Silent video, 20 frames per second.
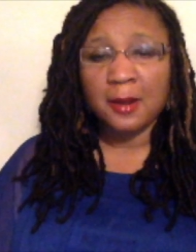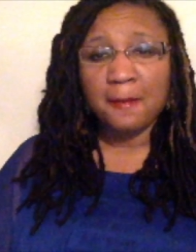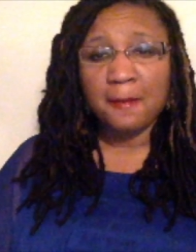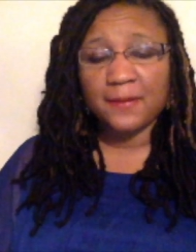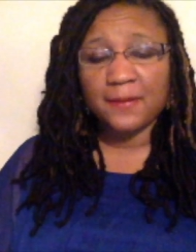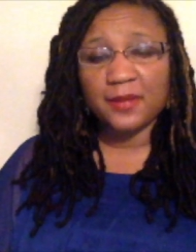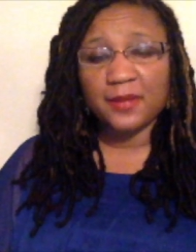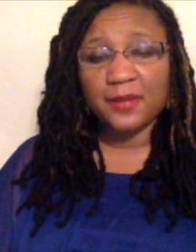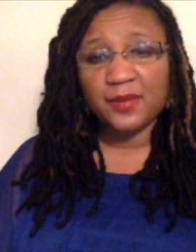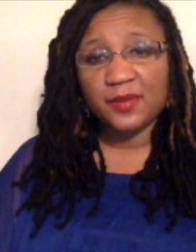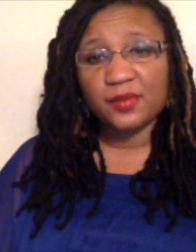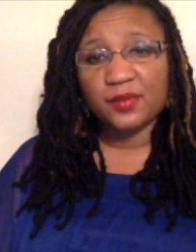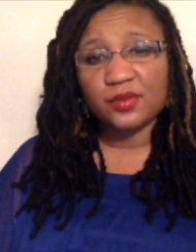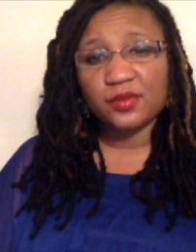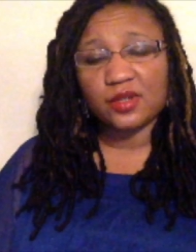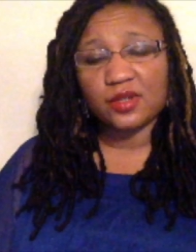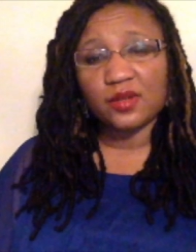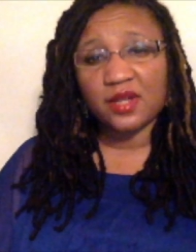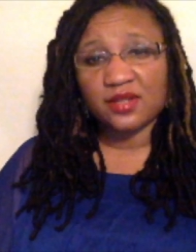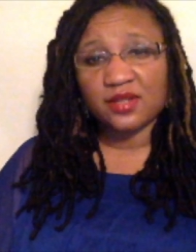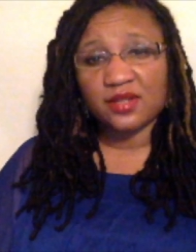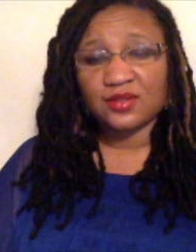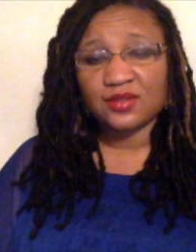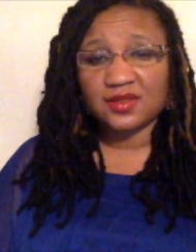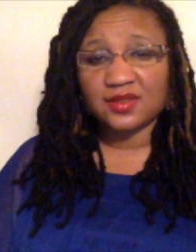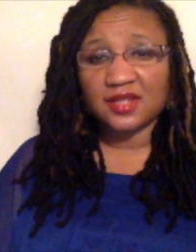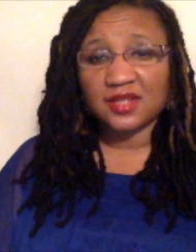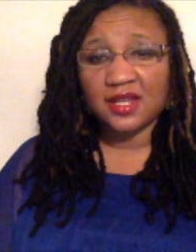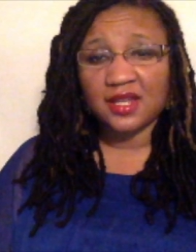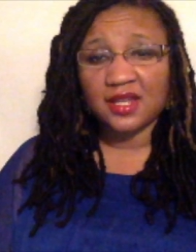But people don't
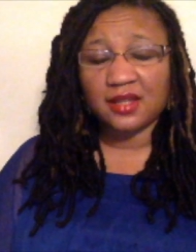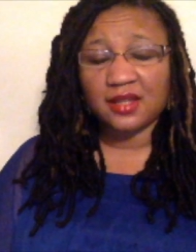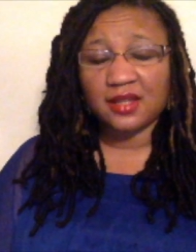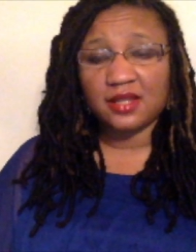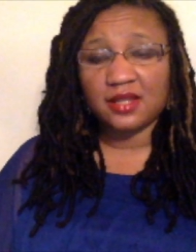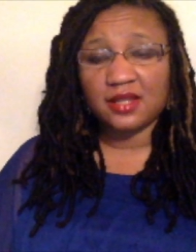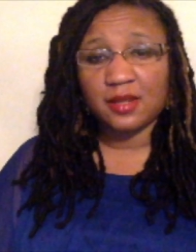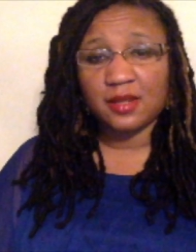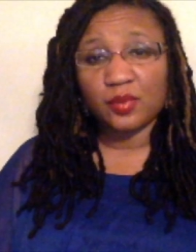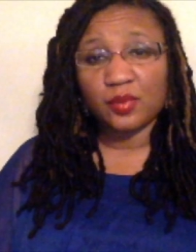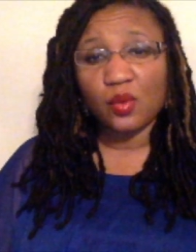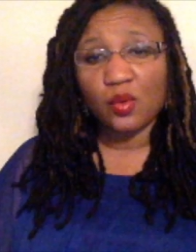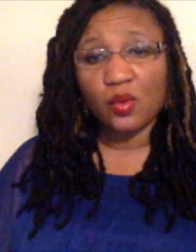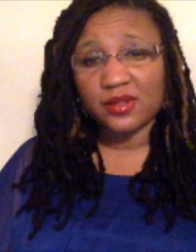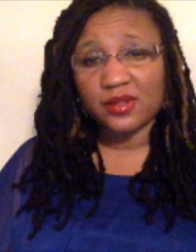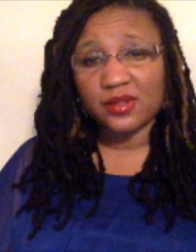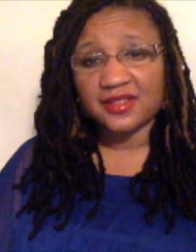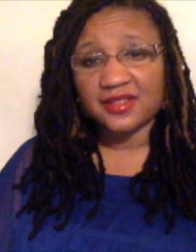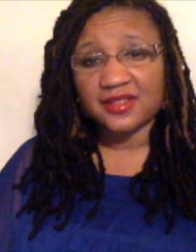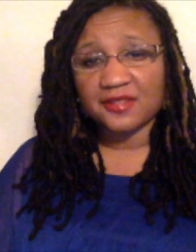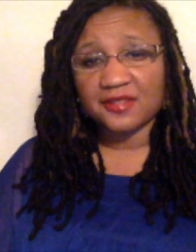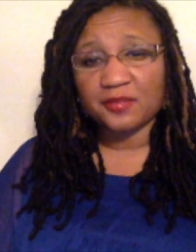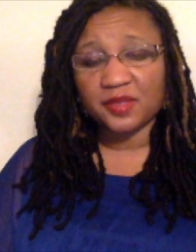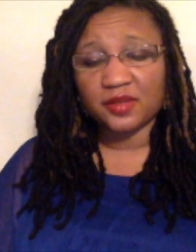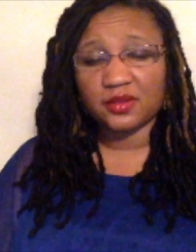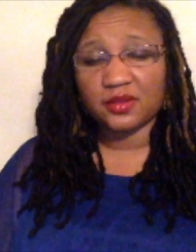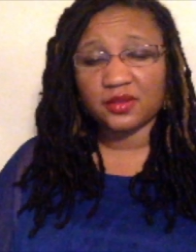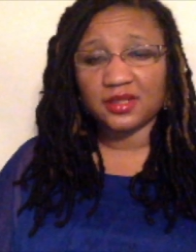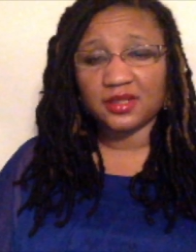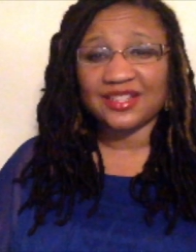understand the importance of
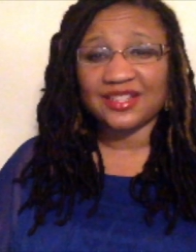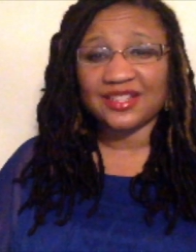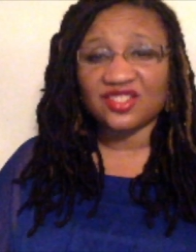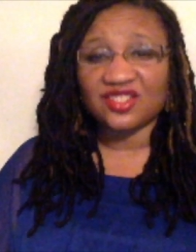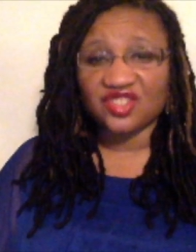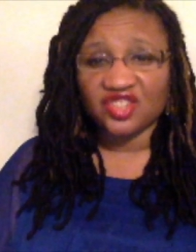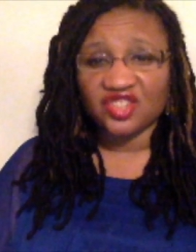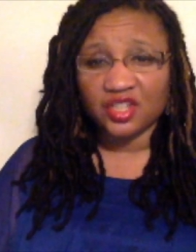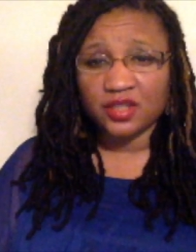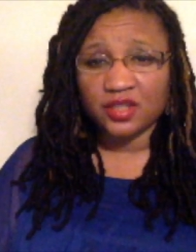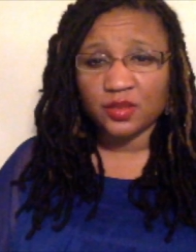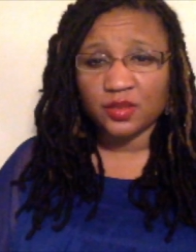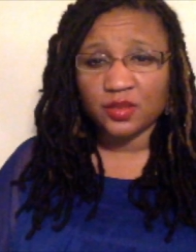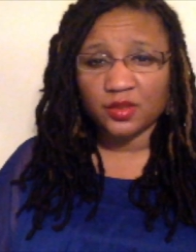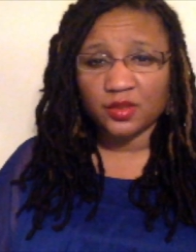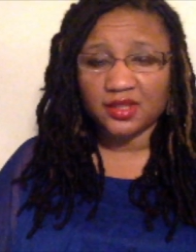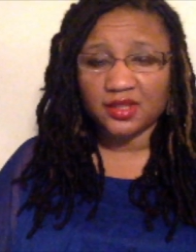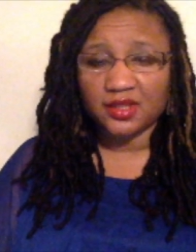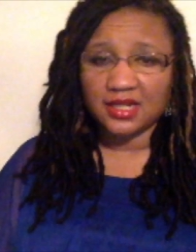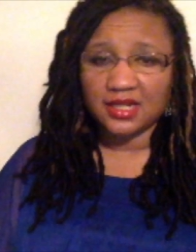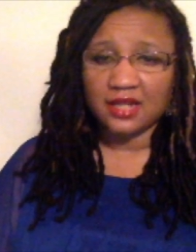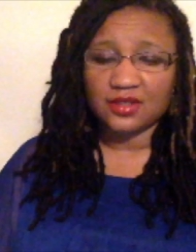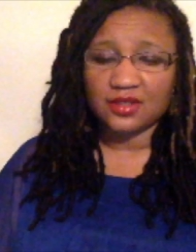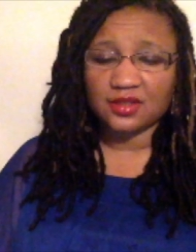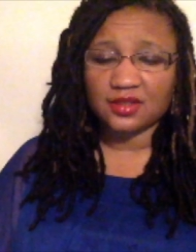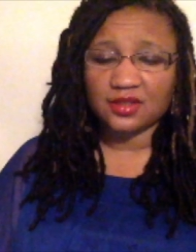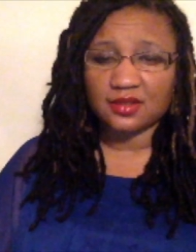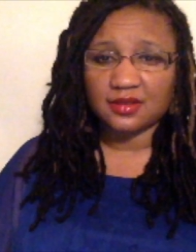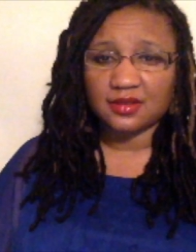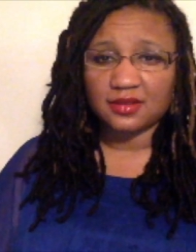building genuine
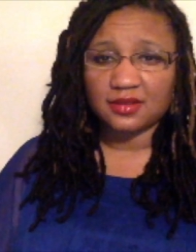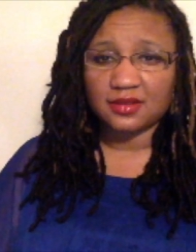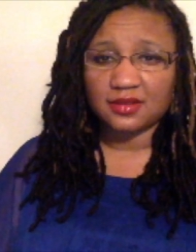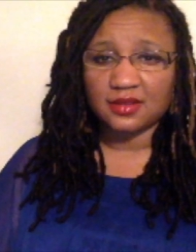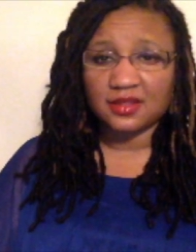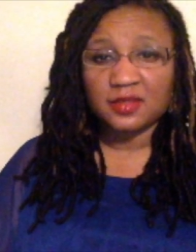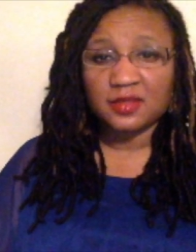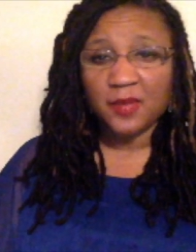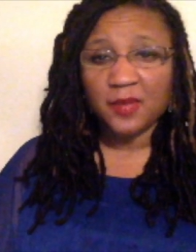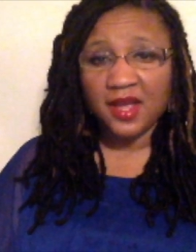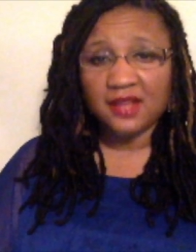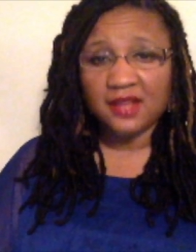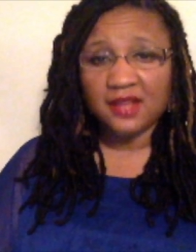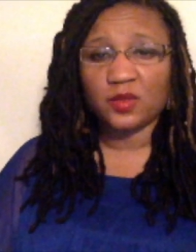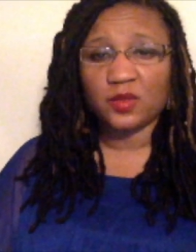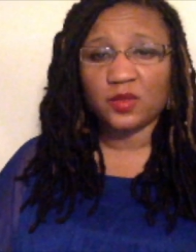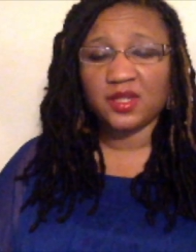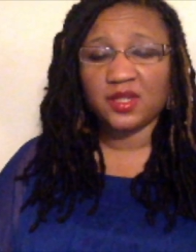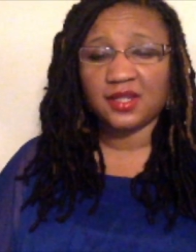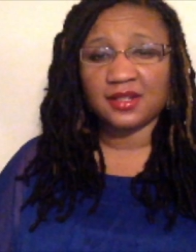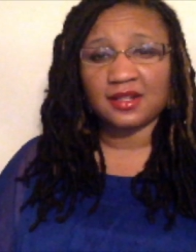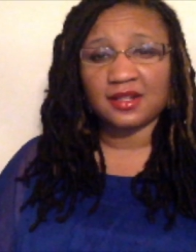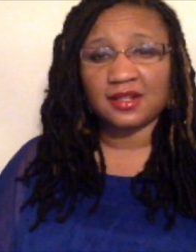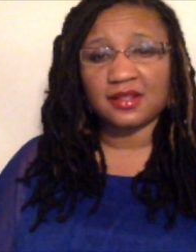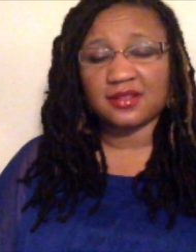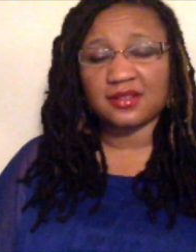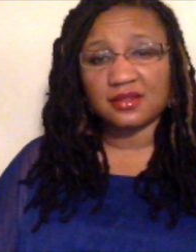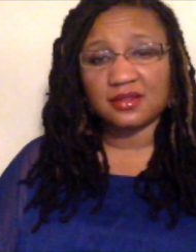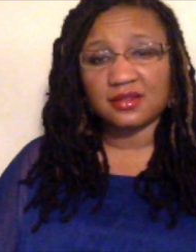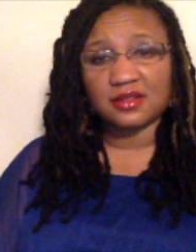connections. This past weekend, I
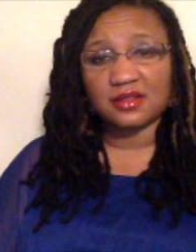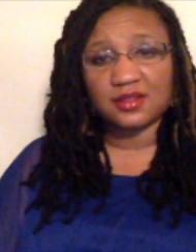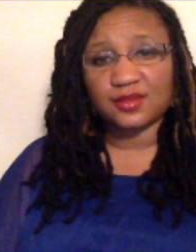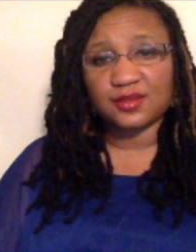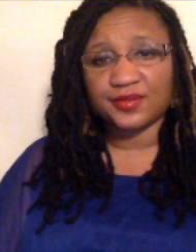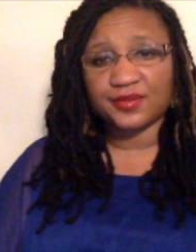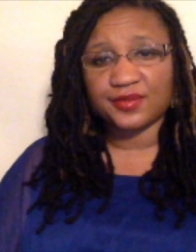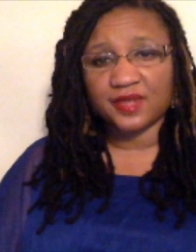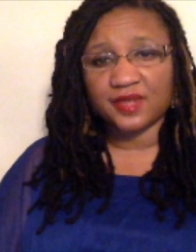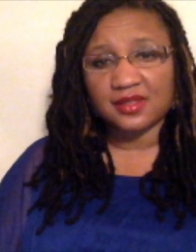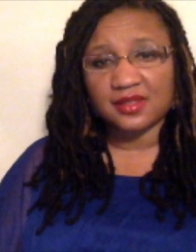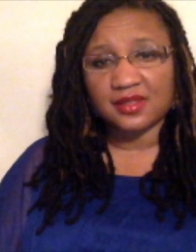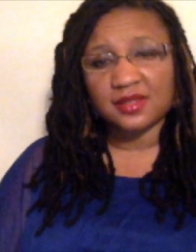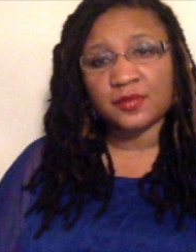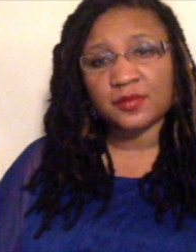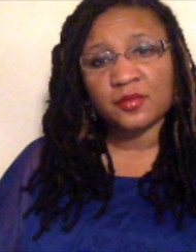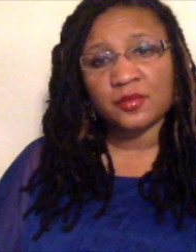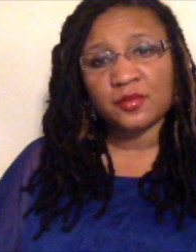attended two events.